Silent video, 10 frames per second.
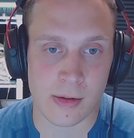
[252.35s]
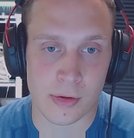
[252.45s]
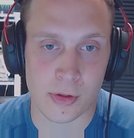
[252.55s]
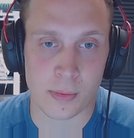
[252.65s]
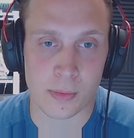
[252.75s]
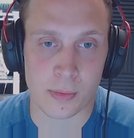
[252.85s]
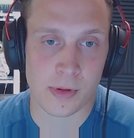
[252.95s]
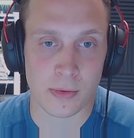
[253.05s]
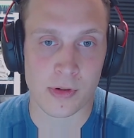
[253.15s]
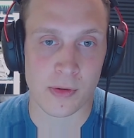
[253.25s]
They're super
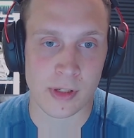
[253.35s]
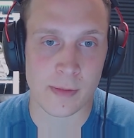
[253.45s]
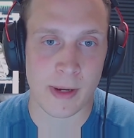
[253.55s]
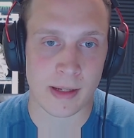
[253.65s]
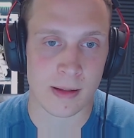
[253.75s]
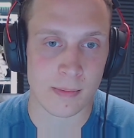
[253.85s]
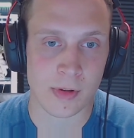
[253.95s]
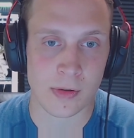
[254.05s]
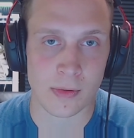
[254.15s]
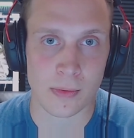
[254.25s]
soldiers. You expect them
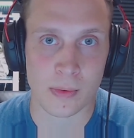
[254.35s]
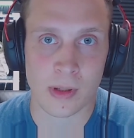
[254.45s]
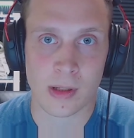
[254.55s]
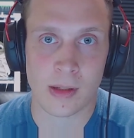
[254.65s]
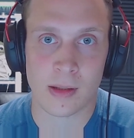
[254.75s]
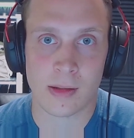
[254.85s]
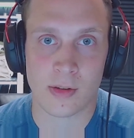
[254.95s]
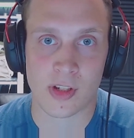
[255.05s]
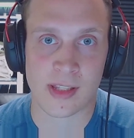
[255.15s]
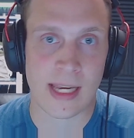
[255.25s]
to
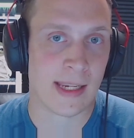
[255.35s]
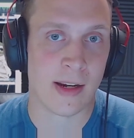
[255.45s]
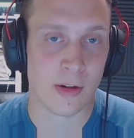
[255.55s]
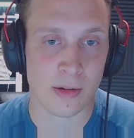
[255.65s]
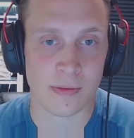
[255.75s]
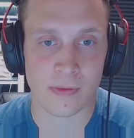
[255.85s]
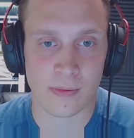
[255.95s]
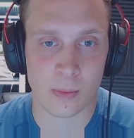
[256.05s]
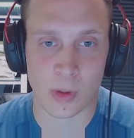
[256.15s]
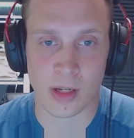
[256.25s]
just take care of
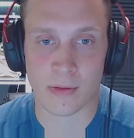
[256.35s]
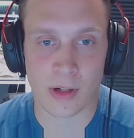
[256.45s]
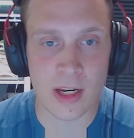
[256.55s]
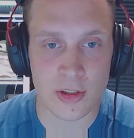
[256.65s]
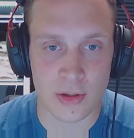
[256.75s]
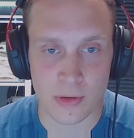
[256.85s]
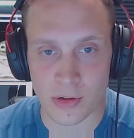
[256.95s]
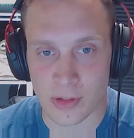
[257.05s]
whatever issue you're